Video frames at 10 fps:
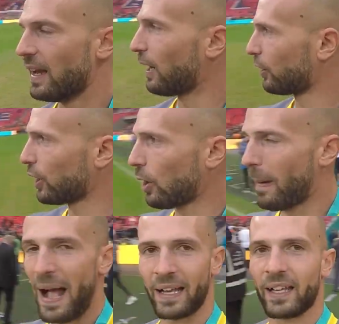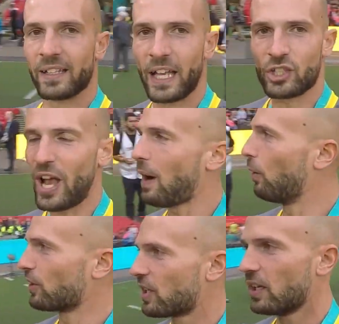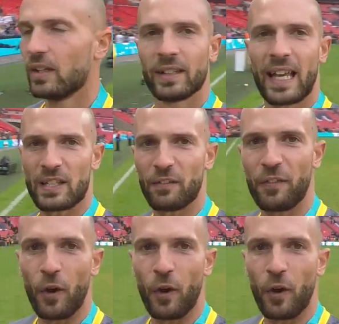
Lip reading: Now we're going to go back, get showered, get some